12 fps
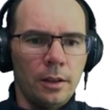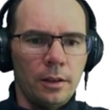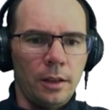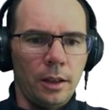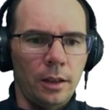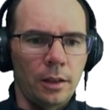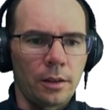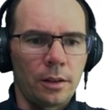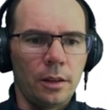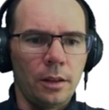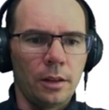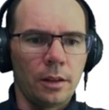And
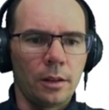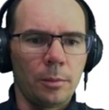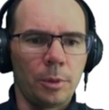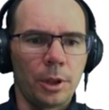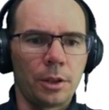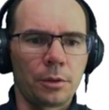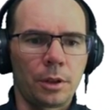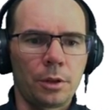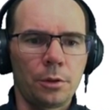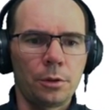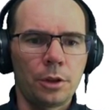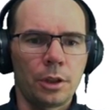the binary
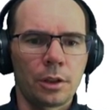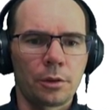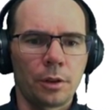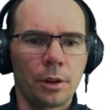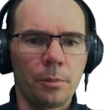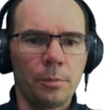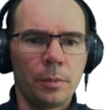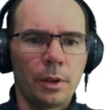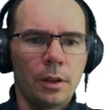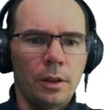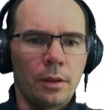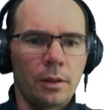search algorithm
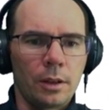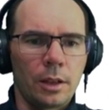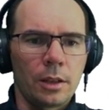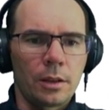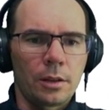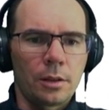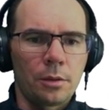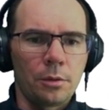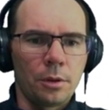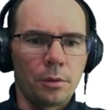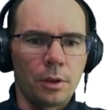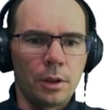that gets to
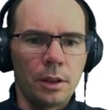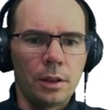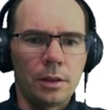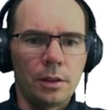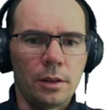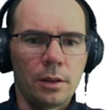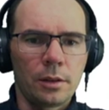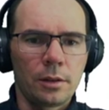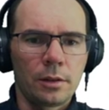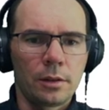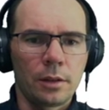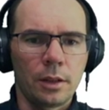know the list
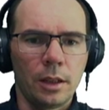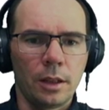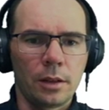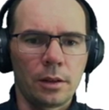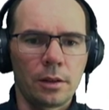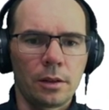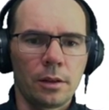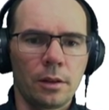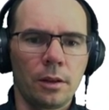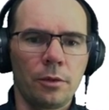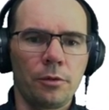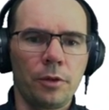and the
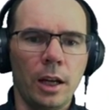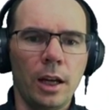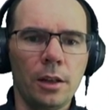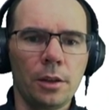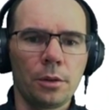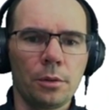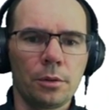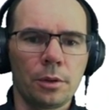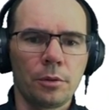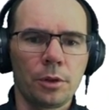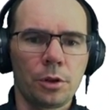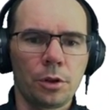value of
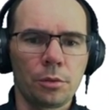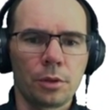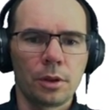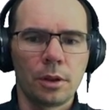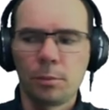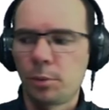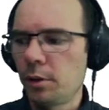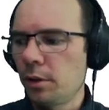the chosen number